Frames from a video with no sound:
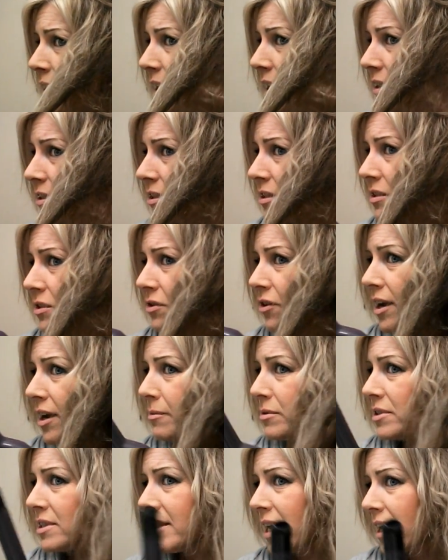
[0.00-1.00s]
just grab
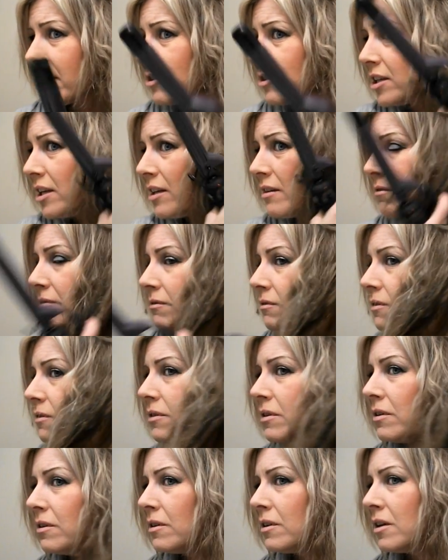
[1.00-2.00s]
a section,
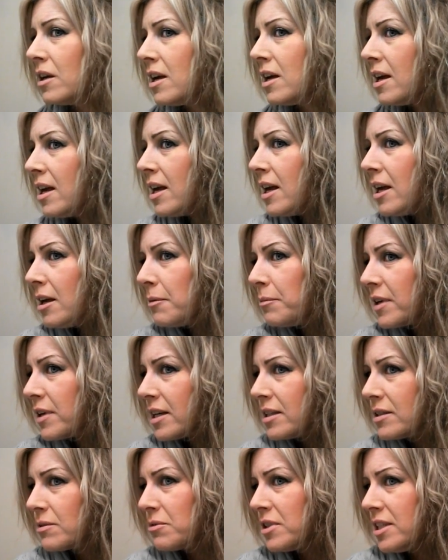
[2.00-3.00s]

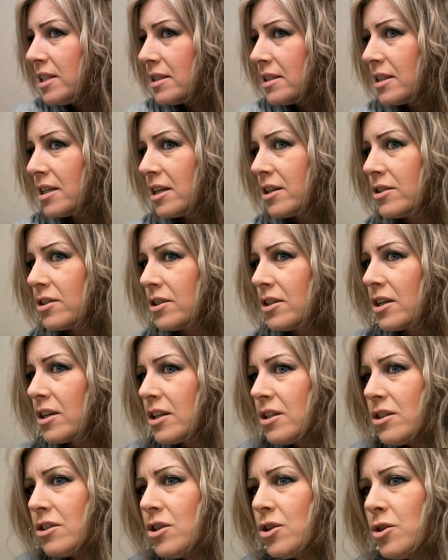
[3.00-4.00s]
because when it starts
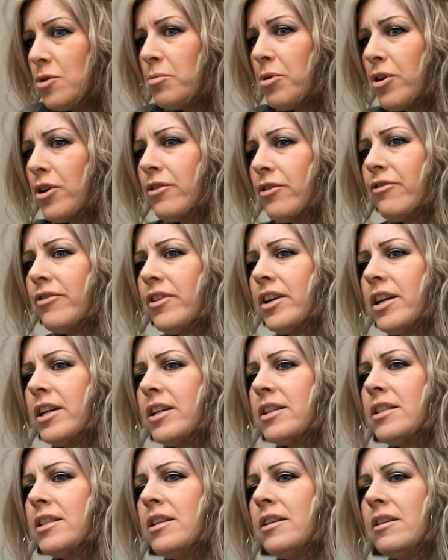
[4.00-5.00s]
looking too
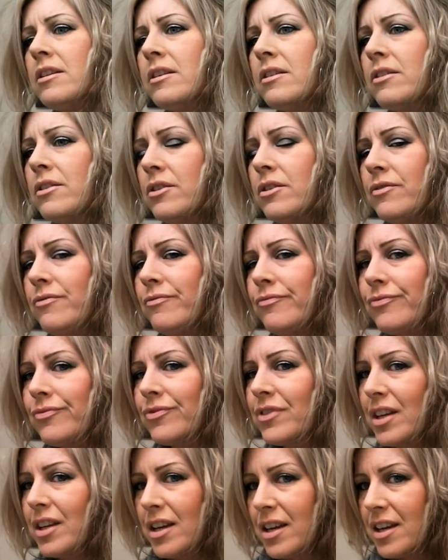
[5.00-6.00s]
perfect,
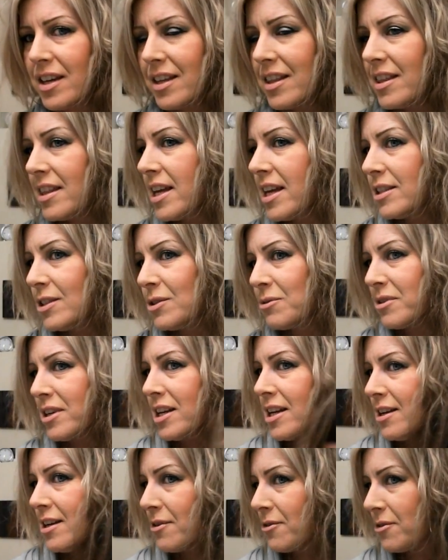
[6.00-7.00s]
that's when
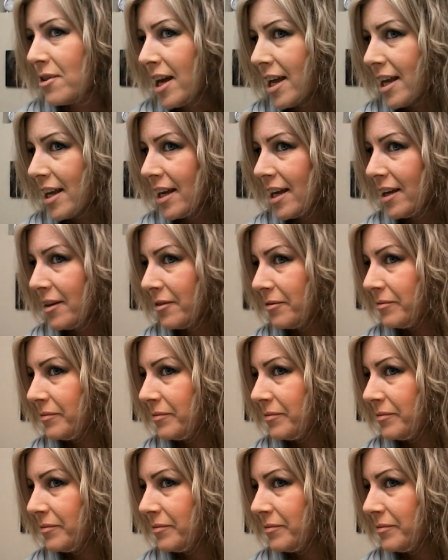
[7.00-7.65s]
I don't like it.